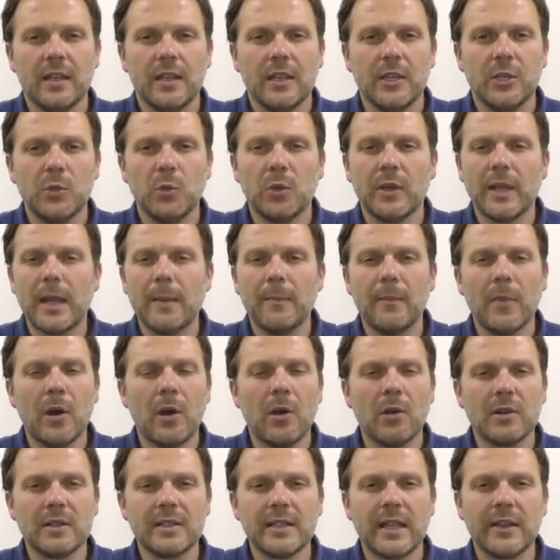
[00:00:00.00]
You'll get
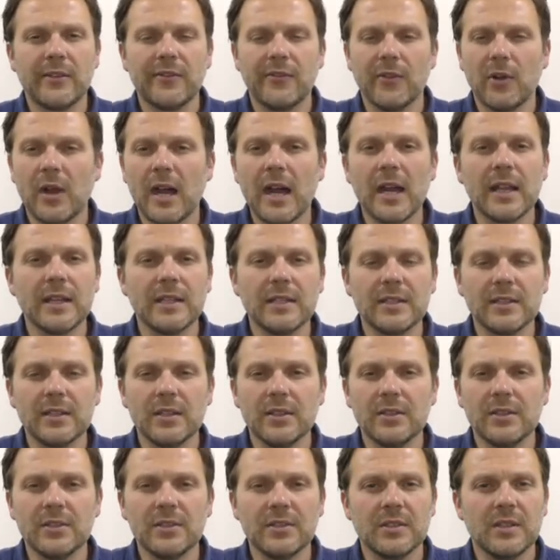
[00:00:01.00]
marks then for
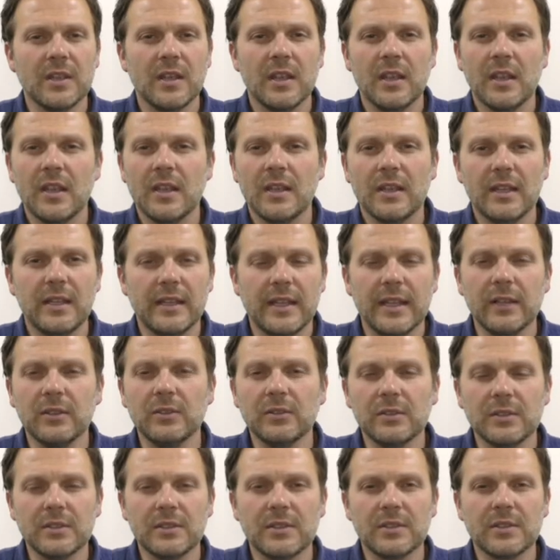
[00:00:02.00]
ISAs,
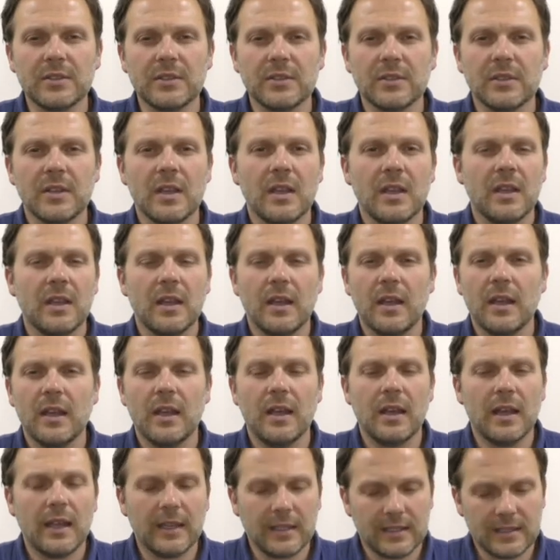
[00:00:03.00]
gilts,
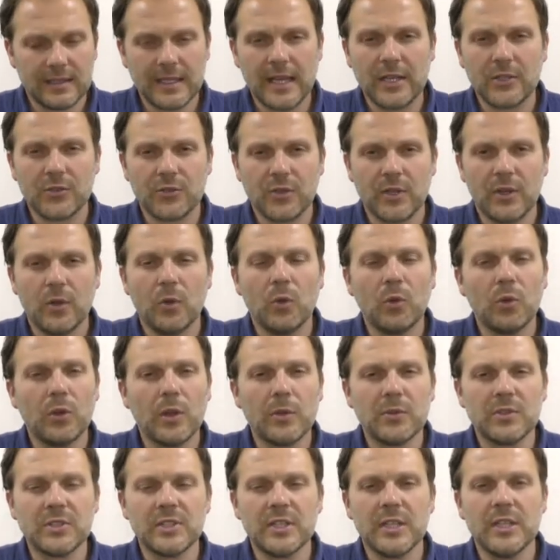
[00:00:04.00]
etc. All
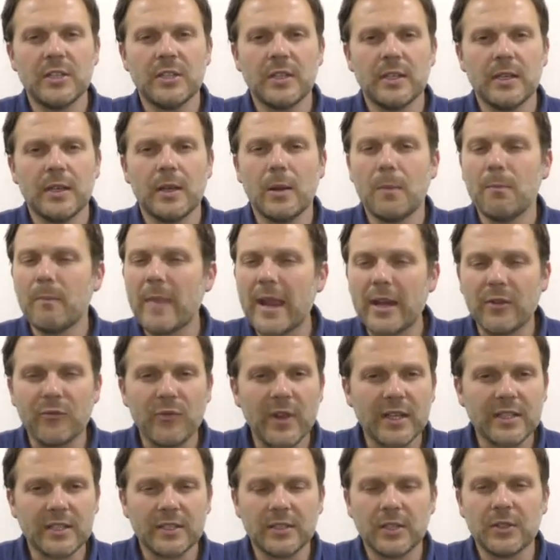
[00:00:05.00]
those CG, main
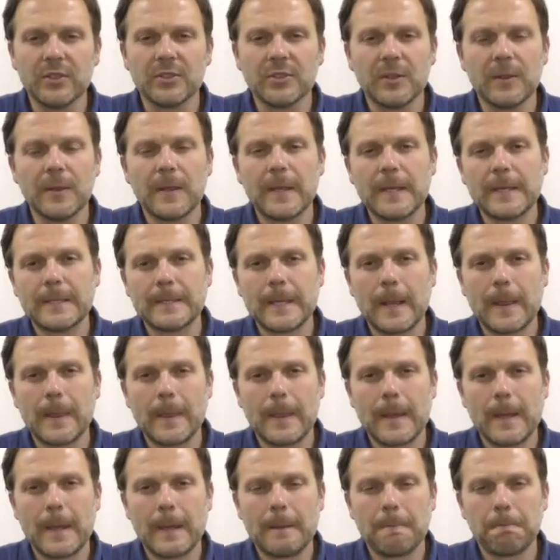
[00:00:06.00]
residents and things like
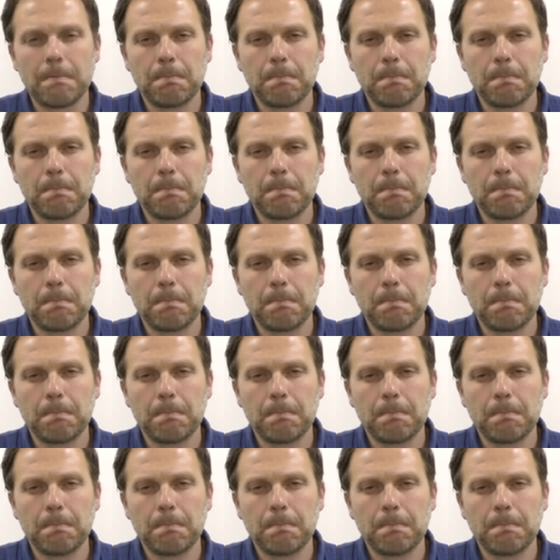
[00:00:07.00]
that.